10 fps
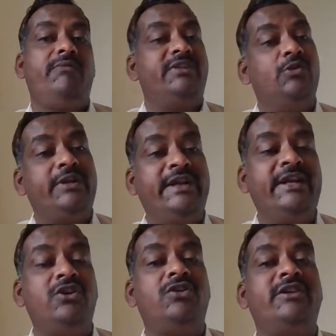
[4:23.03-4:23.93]
Without
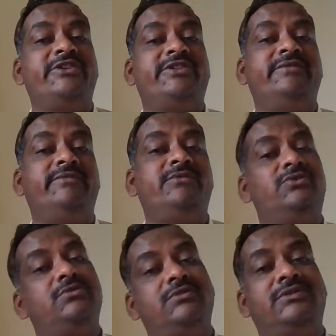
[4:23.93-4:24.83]
any introduction,
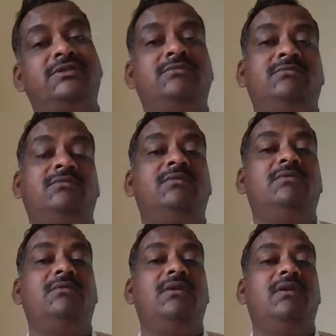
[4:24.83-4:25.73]
so
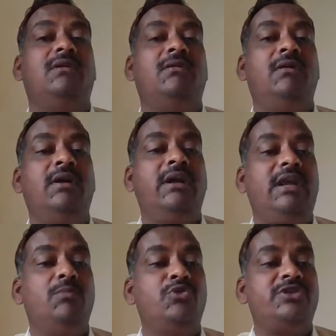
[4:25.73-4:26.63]
the
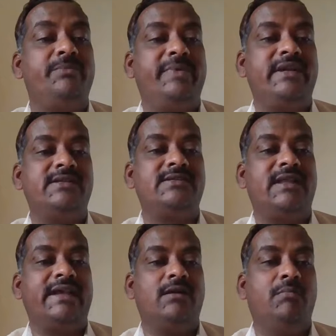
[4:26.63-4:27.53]
emotion begins
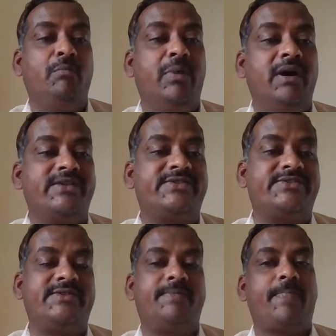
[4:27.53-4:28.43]
like a
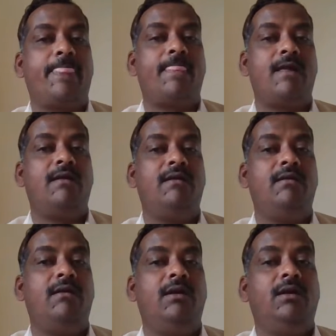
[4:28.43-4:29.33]
burst.
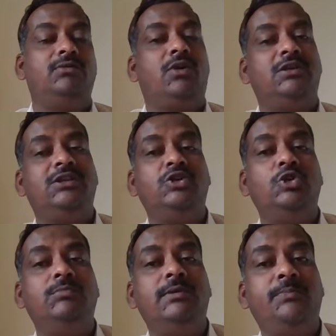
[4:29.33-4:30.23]
The other
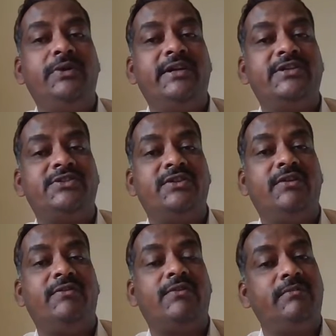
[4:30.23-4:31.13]
noble poets
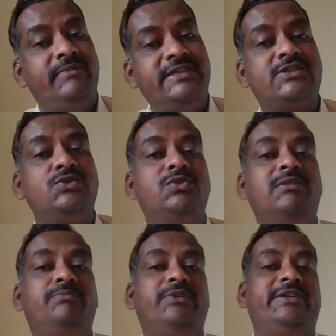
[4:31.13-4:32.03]
from this school
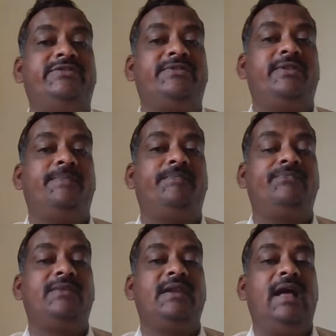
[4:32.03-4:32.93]
of poetry
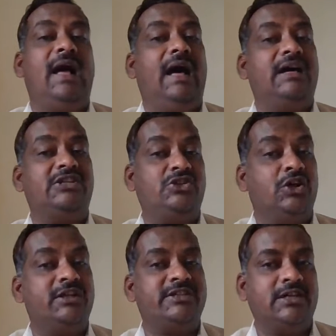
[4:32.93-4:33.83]
are
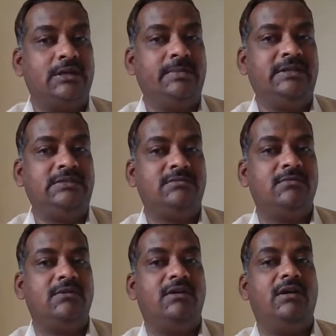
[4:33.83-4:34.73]
George Herbert,
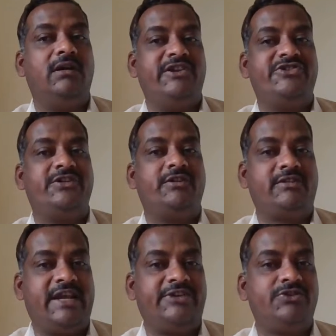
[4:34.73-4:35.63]
Richard
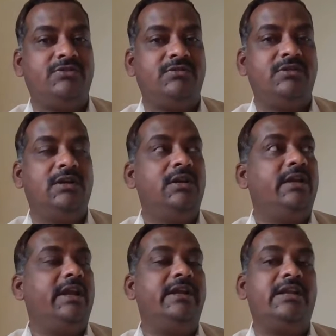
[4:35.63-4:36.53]
Crasher,
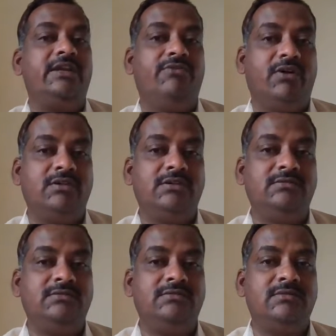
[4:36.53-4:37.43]
Henry Vaughan,